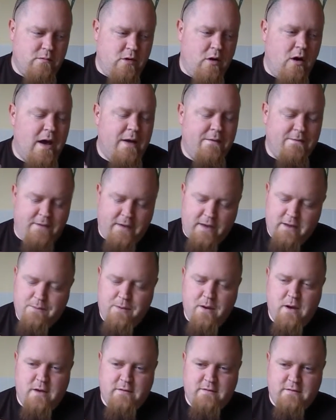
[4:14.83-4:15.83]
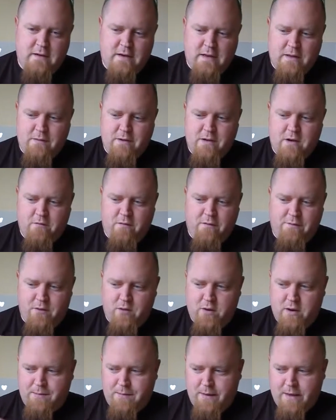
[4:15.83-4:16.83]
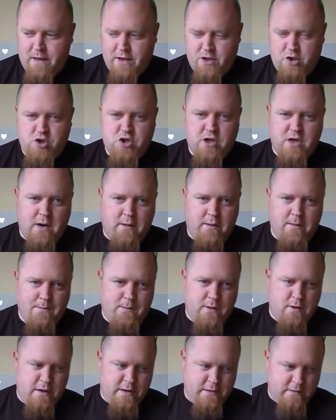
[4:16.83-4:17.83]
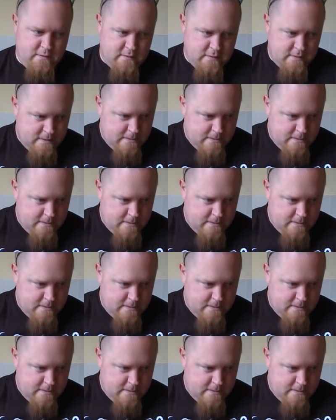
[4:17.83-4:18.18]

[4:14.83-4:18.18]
I think, personally, when you're reviewing a beer, you should go in blind.